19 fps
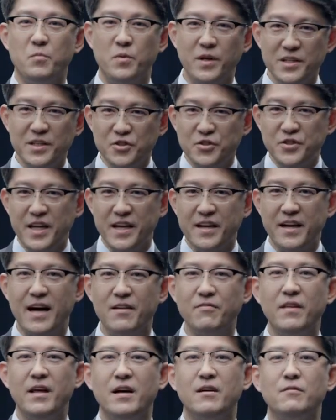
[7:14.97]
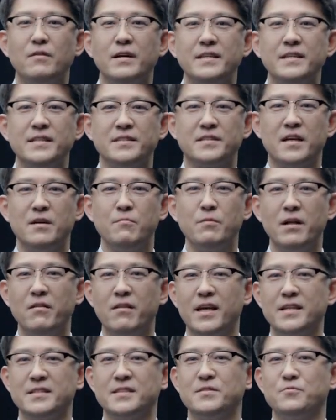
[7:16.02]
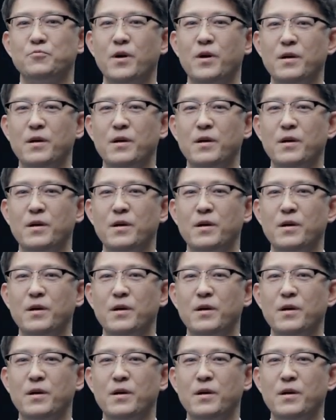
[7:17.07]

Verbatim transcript: please check out our Discover Lexus